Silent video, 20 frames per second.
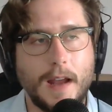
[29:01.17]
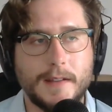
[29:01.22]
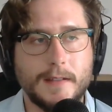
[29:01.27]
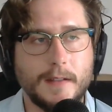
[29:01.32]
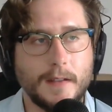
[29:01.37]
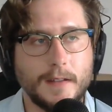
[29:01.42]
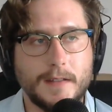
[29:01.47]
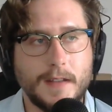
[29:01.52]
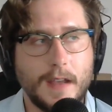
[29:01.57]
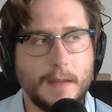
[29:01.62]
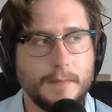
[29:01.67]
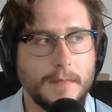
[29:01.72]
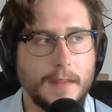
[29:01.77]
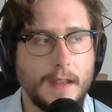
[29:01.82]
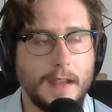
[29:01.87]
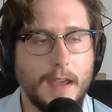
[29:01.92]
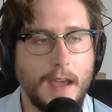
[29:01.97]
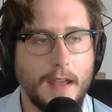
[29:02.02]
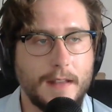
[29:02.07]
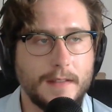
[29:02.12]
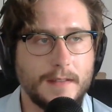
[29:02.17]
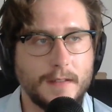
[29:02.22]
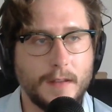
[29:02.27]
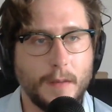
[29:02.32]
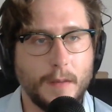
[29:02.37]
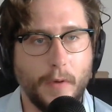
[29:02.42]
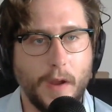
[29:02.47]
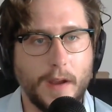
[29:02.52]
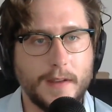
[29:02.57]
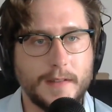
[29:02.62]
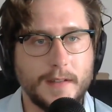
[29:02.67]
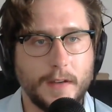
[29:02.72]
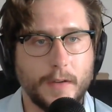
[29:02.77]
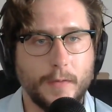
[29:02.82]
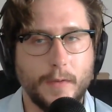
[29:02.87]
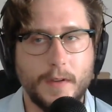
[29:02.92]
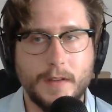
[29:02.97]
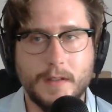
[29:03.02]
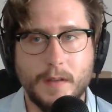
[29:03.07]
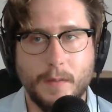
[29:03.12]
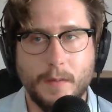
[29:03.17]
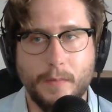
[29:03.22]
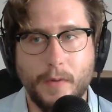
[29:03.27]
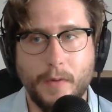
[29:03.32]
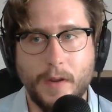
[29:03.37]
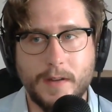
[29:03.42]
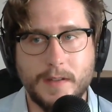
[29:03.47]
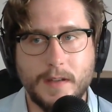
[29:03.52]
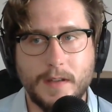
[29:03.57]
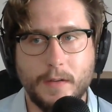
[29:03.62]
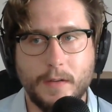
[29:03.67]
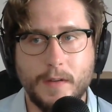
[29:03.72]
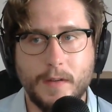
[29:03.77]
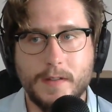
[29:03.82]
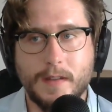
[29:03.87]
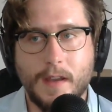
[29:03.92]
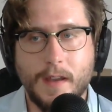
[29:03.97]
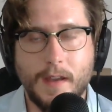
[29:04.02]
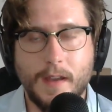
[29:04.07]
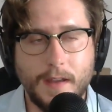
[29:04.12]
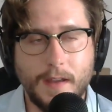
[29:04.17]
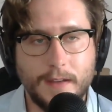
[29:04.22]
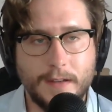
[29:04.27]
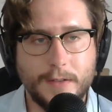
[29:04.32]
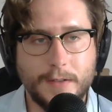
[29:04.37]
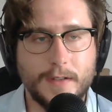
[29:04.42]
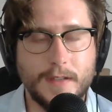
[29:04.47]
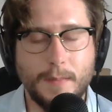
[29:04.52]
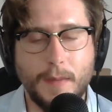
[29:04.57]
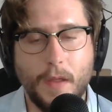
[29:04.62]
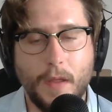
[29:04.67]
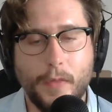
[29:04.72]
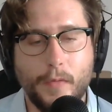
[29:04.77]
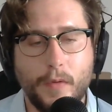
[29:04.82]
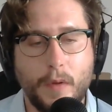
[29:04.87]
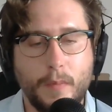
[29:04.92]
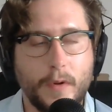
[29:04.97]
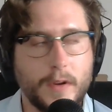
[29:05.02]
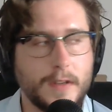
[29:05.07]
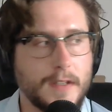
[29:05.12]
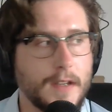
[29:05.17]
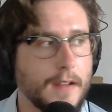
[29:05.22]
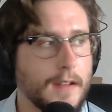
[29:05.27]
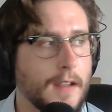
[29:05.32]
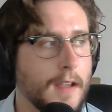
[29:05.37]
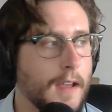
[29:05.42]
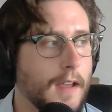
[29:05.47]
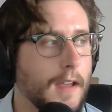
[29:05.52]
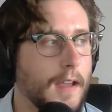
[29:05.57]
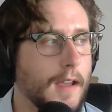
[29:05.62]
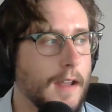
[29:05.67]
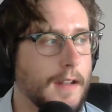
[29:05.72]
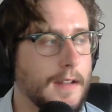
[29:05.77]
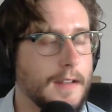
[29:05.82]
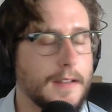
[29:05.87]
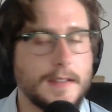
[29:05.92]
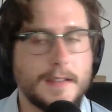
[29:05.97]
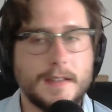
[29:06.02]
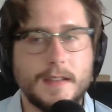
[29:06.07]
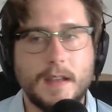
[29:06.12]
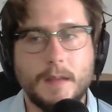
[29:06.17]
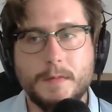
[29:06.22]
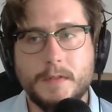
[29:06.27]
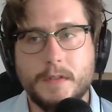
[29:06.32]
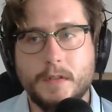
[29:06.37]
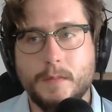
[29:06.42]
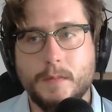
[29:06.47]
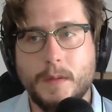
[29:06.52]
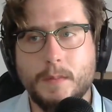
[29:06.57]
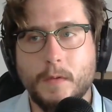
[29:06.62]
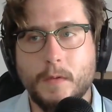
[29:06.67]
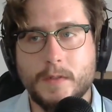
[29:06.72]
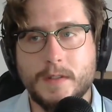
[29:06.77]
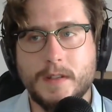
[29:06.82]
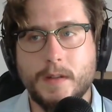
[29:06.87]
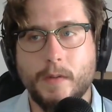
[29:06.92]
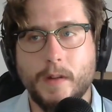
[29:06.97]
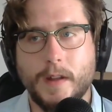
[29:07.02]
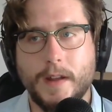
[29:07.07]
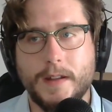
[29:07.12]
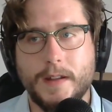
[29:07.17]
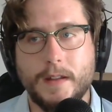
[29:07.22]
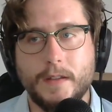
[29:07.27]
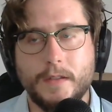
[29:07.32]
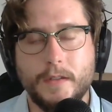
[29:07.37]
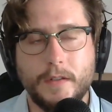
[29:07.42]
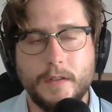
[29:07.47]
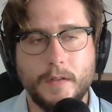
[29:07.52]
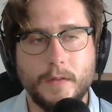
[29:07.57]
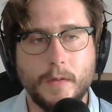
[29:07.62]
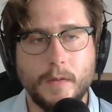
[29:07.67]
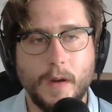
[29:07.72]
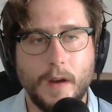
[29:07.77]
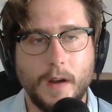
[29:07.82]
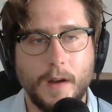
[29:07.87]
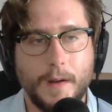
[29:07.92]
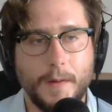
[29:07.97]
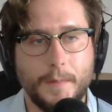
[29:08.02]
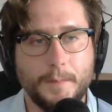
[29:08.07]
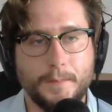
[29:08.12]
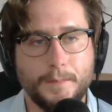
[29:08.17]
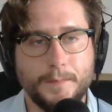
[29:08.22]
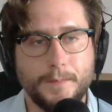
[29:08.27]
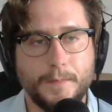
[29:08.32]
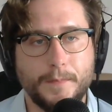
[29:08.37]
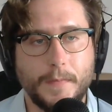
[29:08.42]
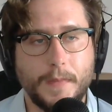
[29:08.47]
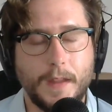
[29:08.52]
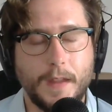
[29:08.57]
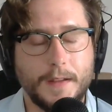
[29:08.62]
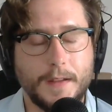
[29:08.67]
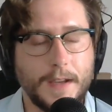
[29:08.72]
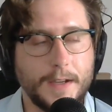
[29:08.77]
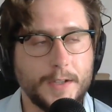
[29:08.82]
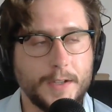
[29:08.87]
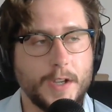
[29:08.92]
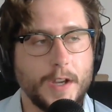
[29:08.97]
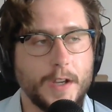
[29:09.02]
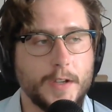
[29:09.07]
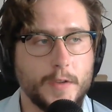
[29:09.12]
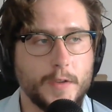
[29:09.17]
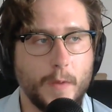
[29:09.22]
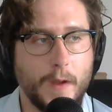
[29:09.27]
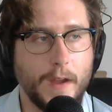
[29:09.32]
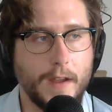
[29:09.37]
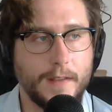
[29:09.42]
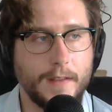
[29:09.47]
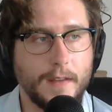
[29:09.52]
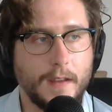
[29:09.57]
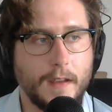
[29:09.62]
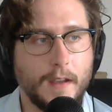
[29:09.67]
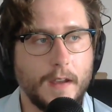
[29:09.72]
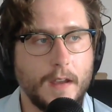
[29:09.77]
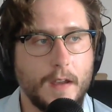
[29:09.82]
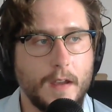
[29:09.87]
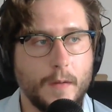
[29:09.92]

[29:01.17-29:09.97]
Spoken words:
tax exempt negates the price increase. The price increase is just about 3%, and it seems to be mostly related to an exchange rate.